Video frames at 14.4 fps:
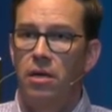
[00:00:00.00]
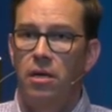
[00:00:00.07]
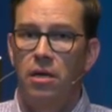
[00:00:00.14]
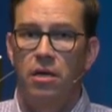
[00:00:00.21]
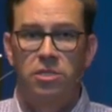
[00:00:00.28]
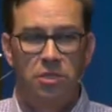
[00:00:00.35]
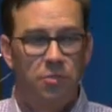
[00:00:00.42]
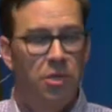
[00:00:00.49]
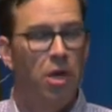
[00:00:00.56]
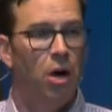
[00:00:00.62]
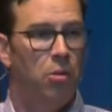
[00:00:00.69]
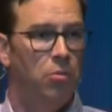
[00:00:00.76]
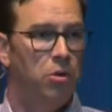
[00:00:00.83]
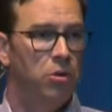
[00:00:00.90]
is to be
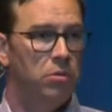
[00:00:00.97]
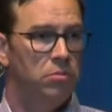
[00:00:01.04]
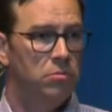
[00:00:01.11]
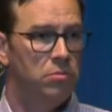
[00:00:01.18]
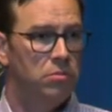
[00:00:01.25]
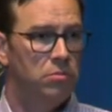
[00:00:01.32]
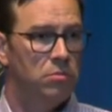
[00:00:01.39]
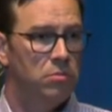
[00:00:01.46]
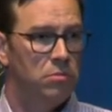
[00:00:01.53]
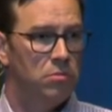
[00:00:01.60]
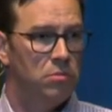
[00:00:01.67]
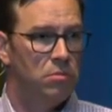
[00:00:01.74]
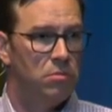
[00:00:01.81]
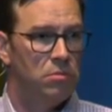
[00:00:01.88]
humble,
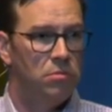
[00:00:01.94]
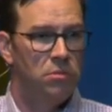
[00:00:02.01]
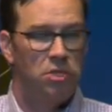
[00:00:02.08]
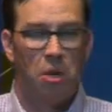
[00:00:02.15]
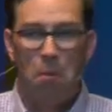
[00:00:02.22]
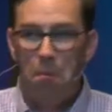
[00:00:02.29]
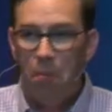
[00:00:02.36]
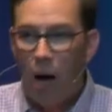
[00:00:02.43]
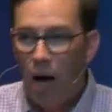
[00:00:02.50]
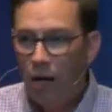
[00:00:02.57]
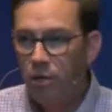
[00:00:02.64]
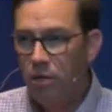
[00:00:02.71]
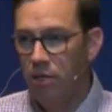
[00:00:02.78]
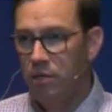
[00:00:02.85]
to
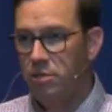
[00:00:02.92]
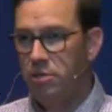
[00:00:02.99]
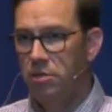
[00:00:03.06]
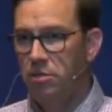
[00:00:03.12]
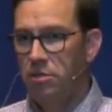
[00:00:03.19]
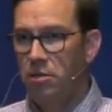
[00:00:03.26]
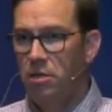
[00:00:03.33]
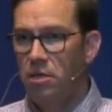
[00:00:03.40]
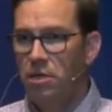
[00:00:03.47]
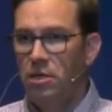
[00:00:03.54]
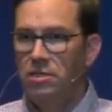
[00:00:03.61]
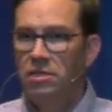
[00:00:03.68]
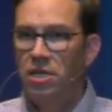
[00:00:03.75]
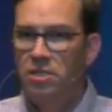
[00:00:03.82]
model it,
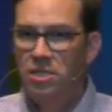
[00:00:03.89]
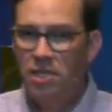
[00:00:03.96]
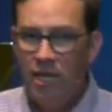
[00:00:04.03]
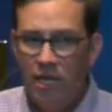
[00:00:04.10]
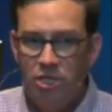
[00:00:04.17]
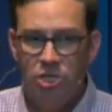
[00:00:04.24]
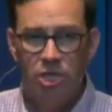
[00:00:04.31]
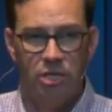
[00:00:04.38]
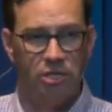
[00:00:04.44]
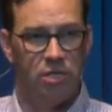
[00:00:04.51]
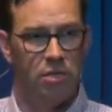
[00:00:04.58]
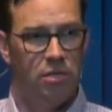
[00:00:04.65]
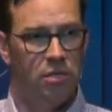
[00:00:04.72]
to teach it,